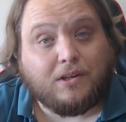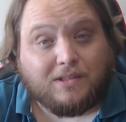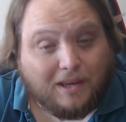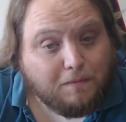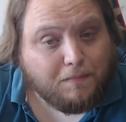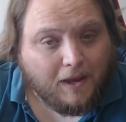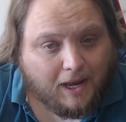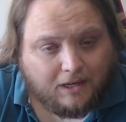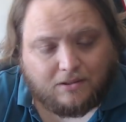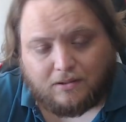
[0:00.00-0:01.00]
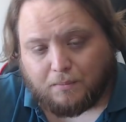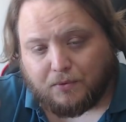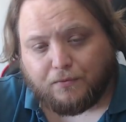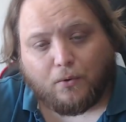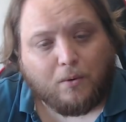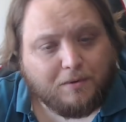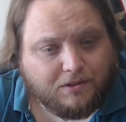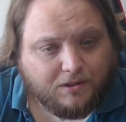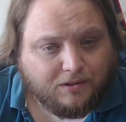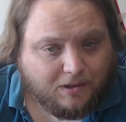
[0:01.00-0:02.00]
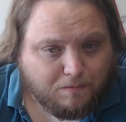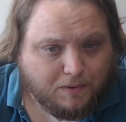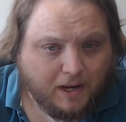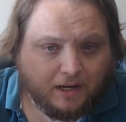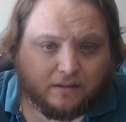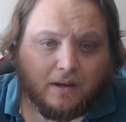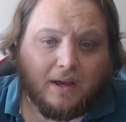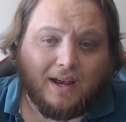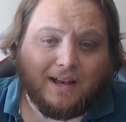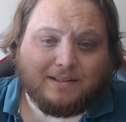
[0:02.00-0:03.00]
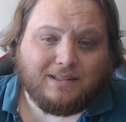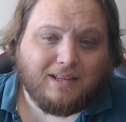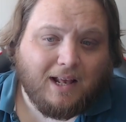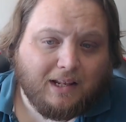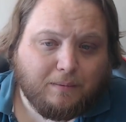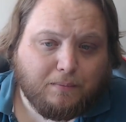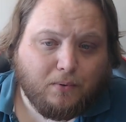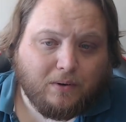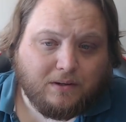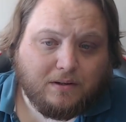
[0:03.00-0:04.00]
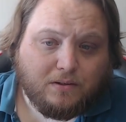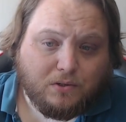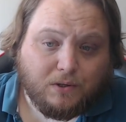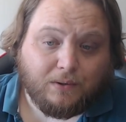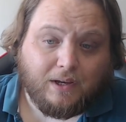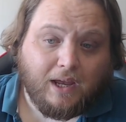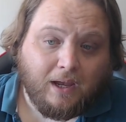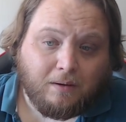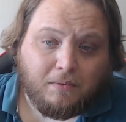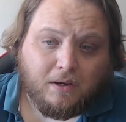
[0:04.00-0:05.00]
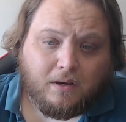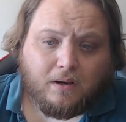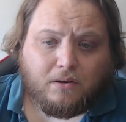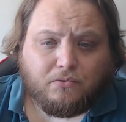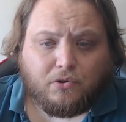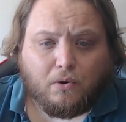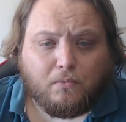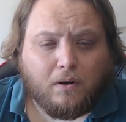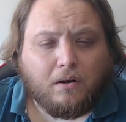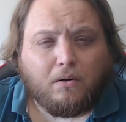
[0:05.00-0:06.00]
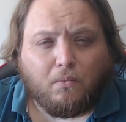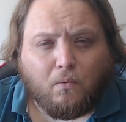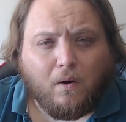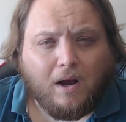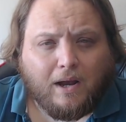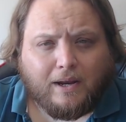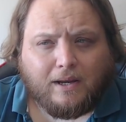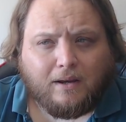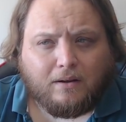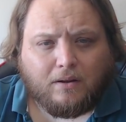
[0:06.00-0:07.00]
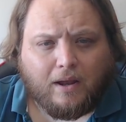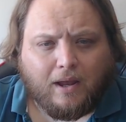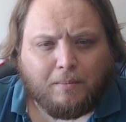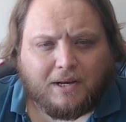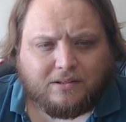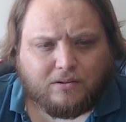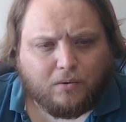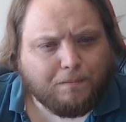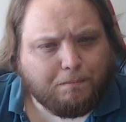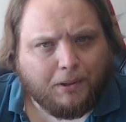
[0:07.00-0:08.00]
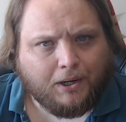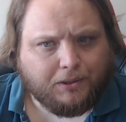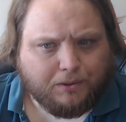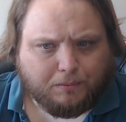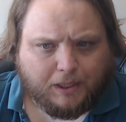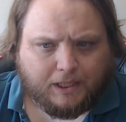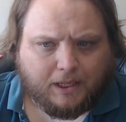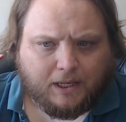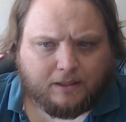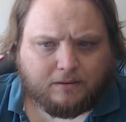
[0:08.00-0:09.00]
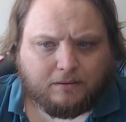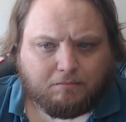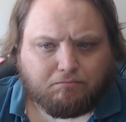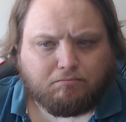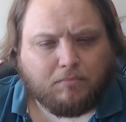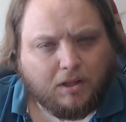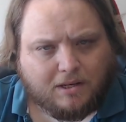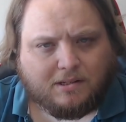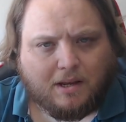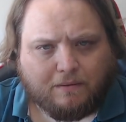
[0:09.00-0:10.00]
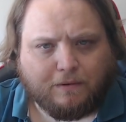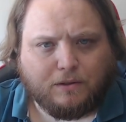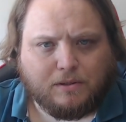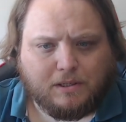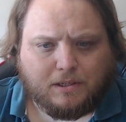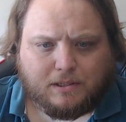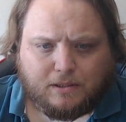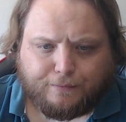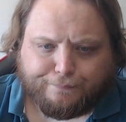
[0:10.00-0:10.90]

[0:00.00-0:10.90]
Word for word: impact, the performance's impact, as a selling point to your game. So why am I still bothered by that? Let's dive into this.